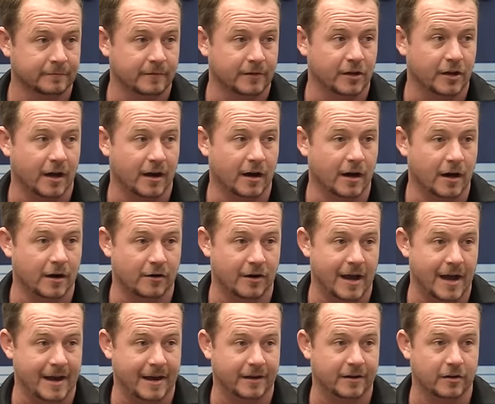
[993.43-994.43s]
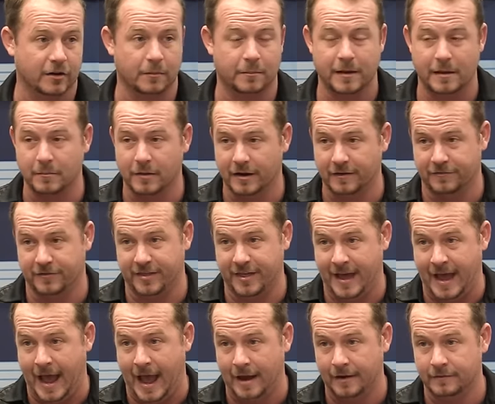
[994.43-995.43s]
You got a hotter attic, you're gonna pay money for
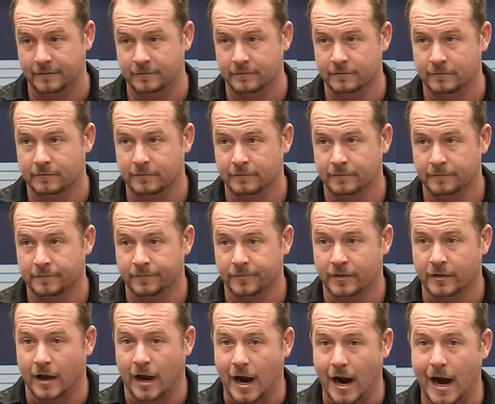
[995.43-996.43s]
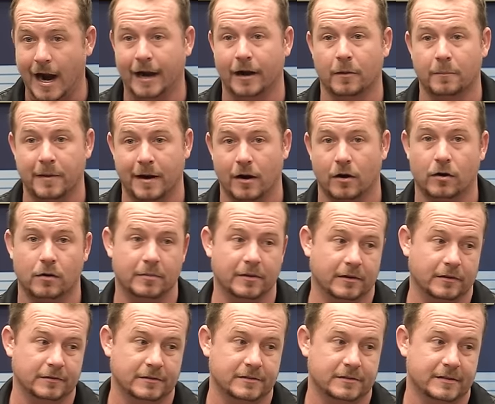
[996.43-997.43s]
that. Higher power
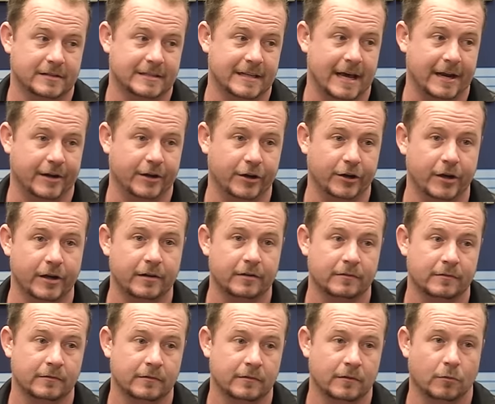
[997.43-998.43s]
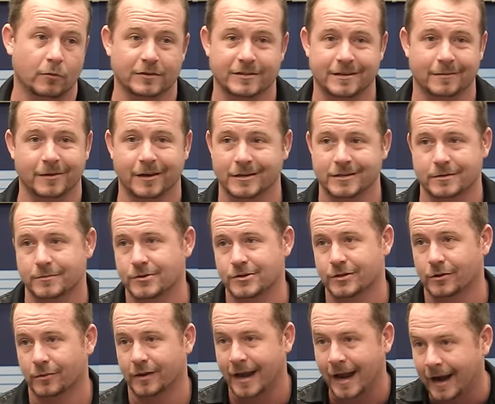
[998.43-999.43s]
bills. Is that good? Well, some customers
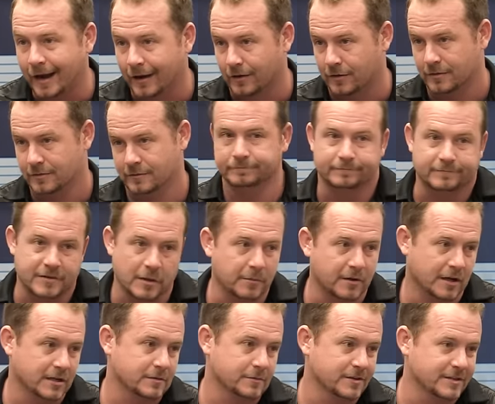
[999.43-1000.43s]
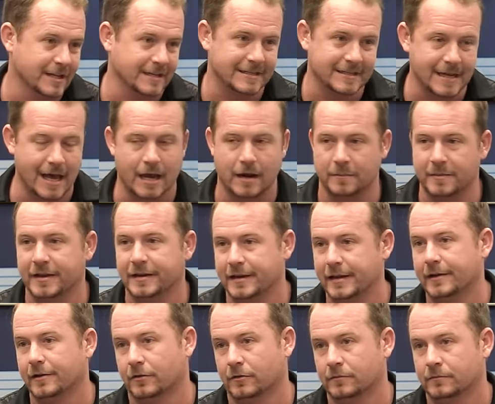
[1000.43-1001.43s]
don't care. Some customers, that's not a big
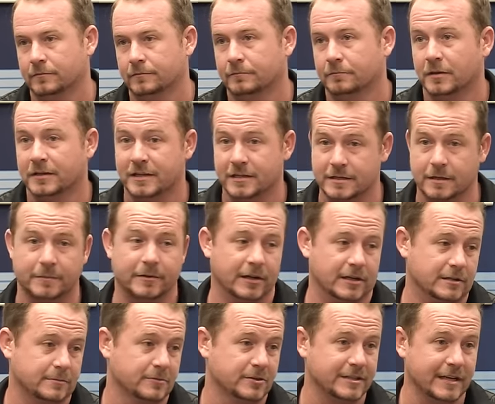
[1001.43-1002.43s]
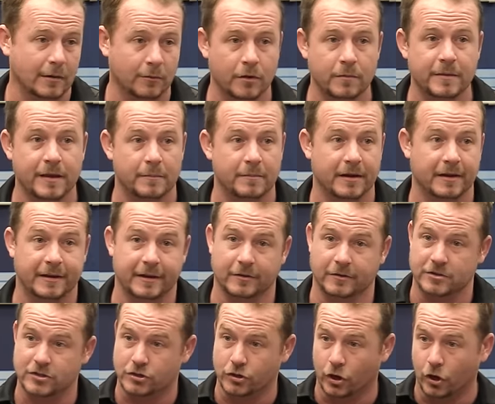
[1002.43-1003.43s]
deal. But to some customers, that would be a big deal.
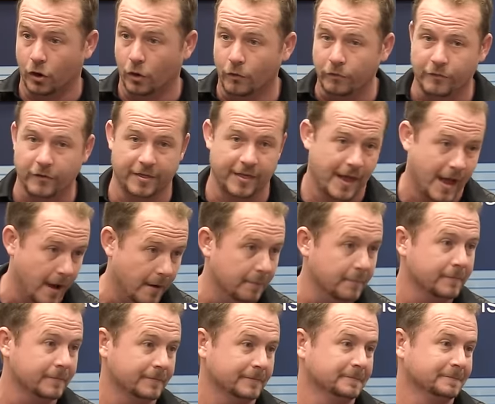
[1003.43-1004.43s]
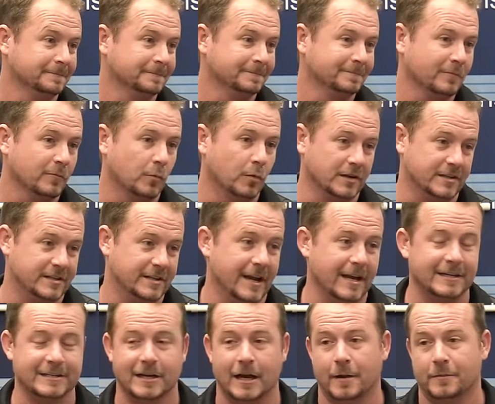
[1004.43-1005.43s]
So for them, what's the
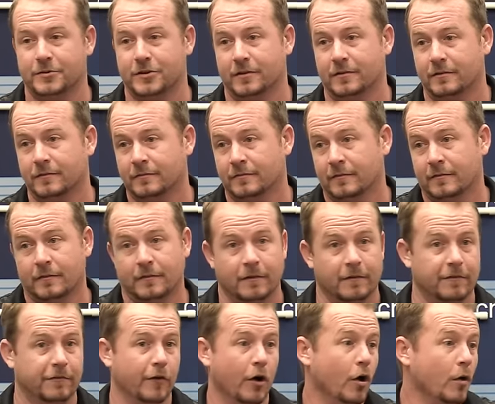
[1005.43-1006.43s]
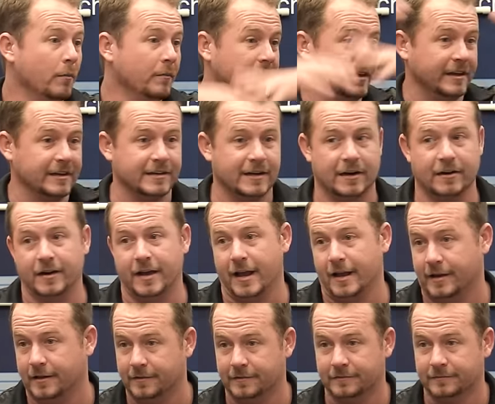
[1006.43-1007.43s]
next option? Foam the entire
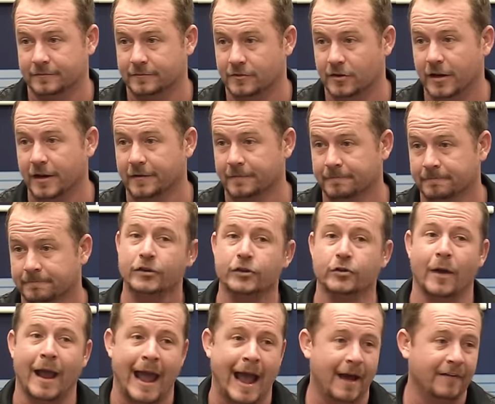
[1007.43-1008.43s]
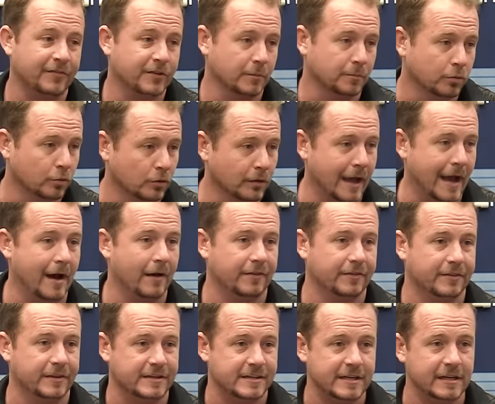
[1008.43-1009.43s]
deck, right? Do you have to pull
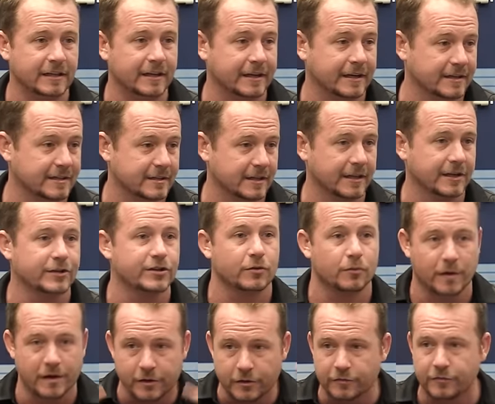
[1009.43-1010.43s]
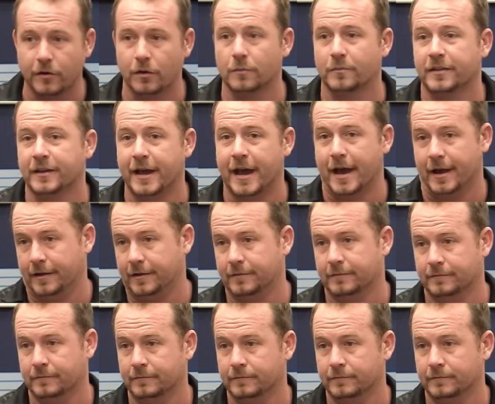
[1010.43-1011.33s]
out the ceiling insulation when you foam the deck?